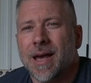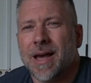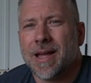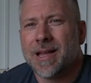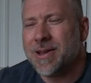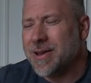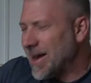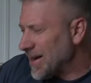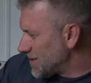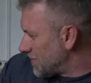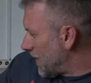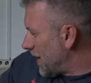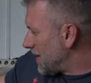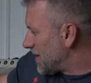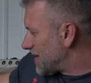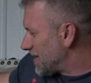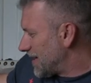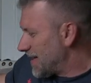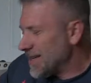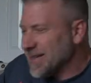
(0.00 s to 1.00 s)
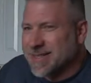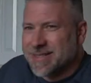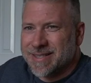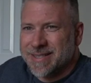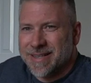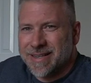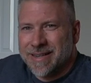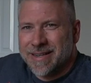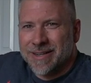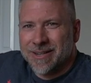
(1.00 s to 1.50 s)
And you guys may see it
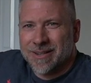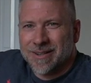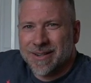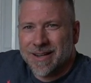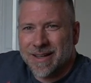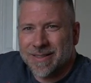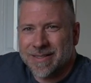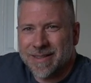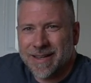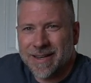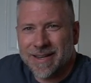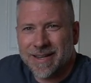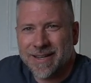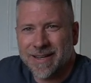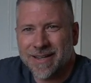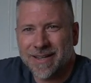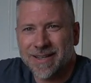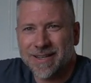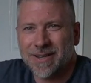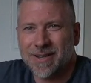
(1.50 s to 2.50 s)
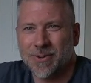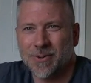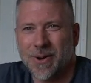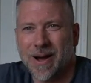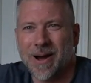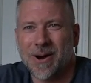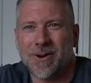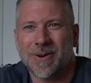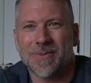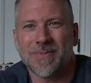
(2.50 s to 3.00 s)
sitting here and think,
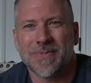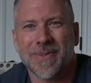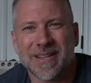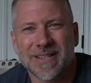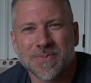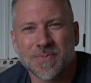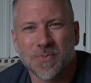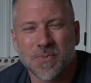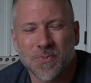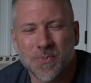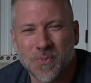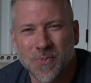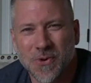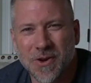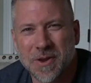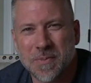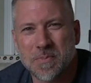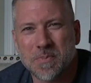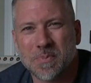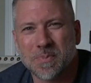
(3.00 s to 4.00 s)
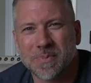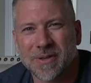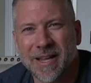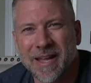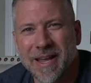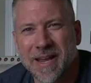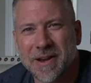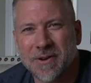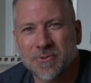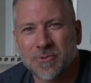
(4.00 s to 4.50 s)
wow, that's pretty
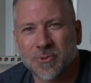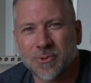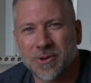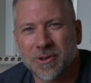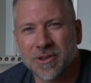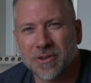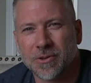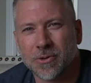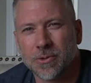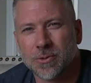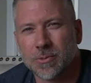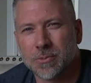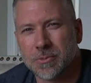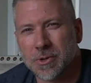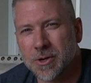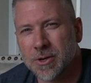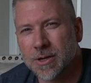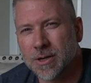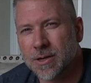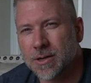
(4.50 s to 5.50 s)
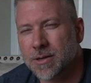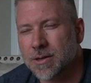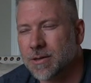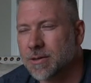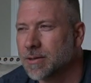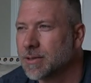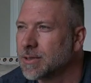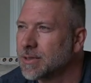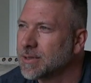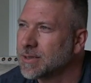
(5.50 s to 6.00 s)
plain for you, Mark.
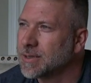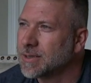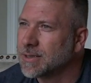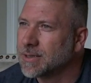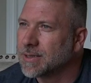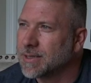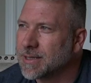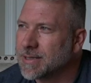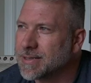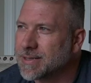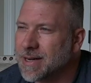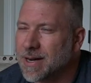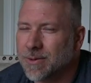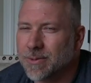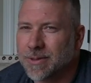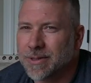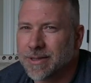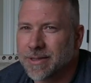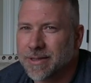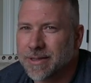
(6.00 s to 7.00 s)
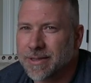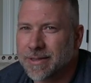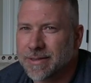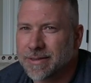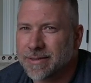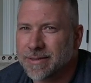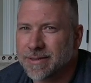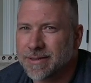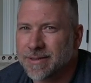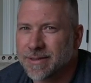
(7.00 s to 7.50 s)
That's not really, you
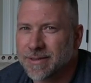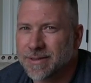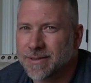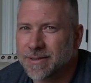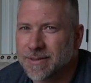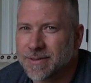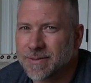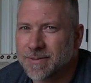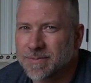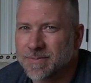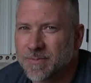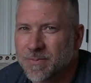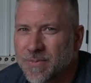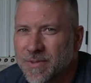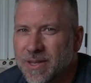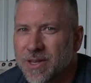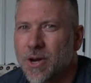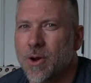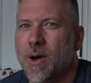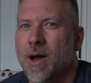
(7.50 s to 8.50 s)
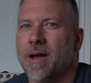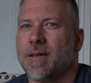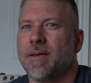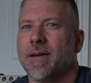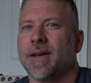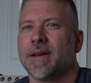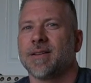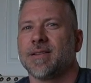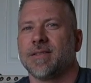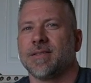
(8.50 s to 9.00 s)
know, I
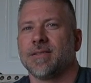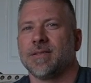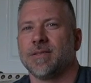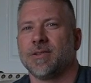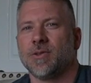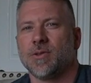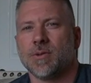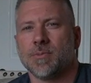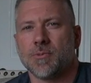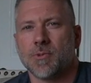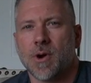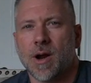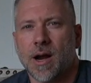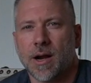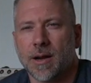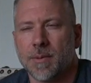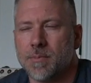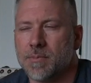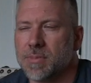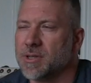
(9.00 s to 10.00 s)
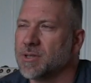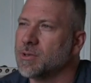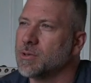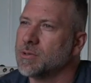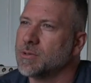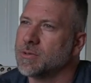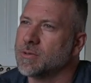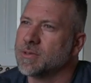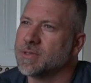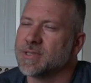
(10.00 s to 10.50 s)
like to do the Moroccan
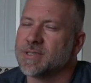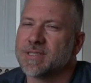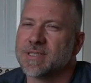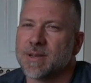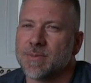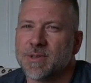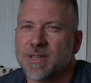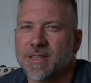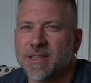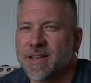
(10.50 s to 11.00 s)
blues and some of the